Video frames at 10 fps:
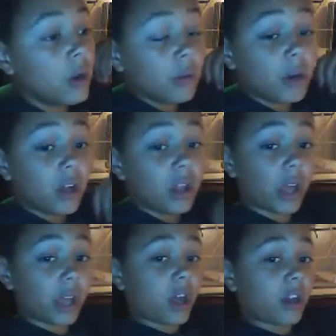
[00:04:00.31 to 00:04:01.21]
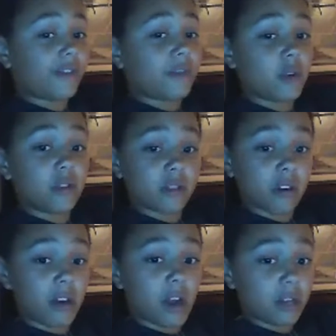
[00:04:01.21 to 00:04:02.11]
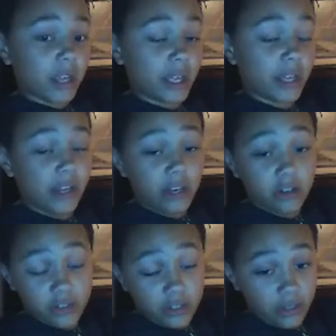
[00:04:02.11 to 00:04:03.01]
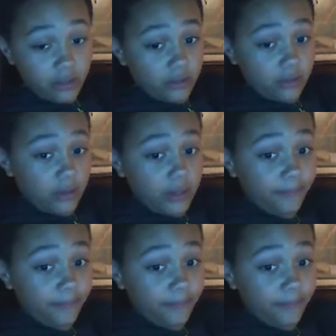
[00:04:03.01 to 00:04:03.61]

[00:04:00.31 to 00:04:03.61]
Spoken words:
Well, I got it from Golden Corral, and here's another story.